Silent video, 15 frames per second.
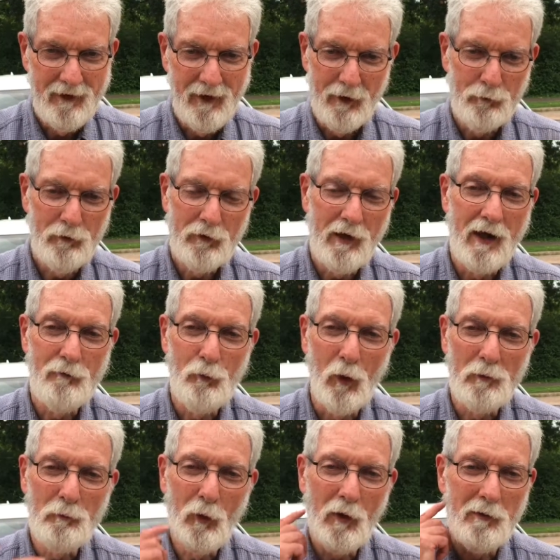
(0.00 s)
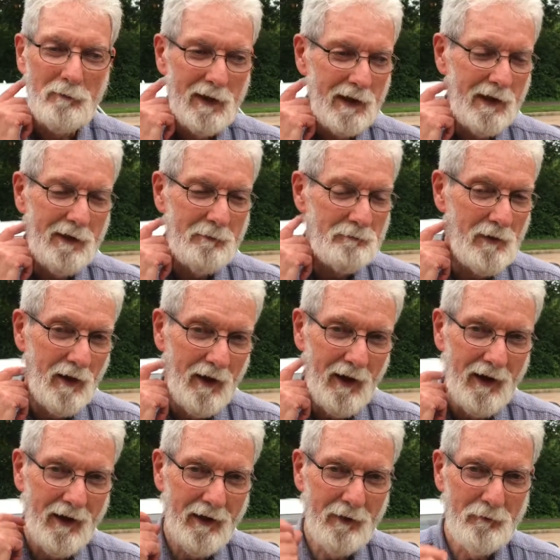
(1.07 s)
Yeah, we've got one more meeting.
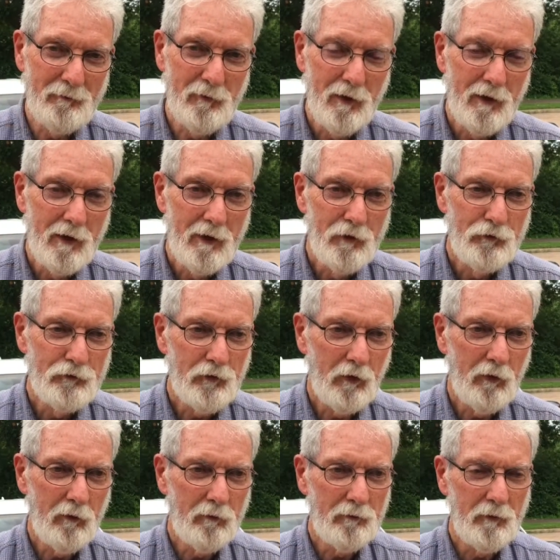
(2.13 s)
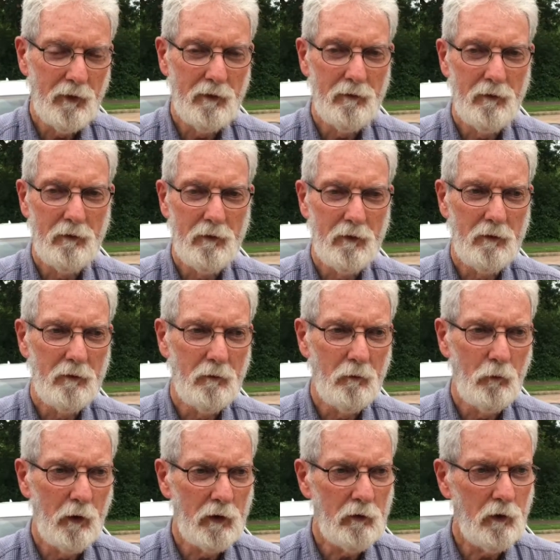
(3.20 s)
So
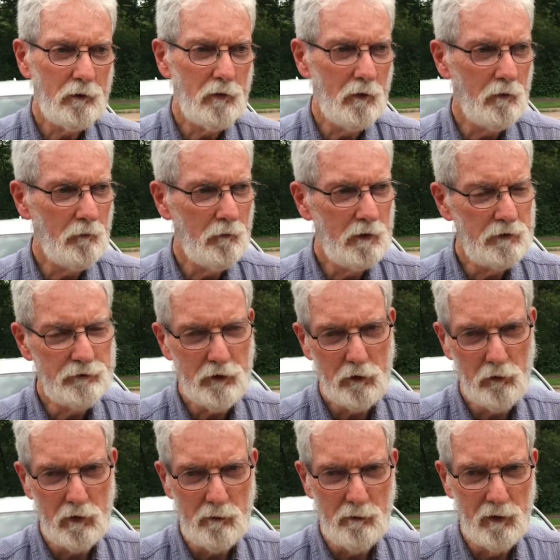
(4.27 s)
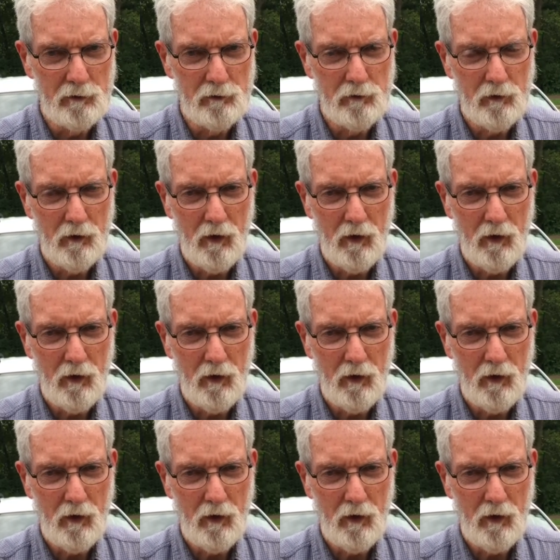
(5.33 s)
we couldn't reach agreement.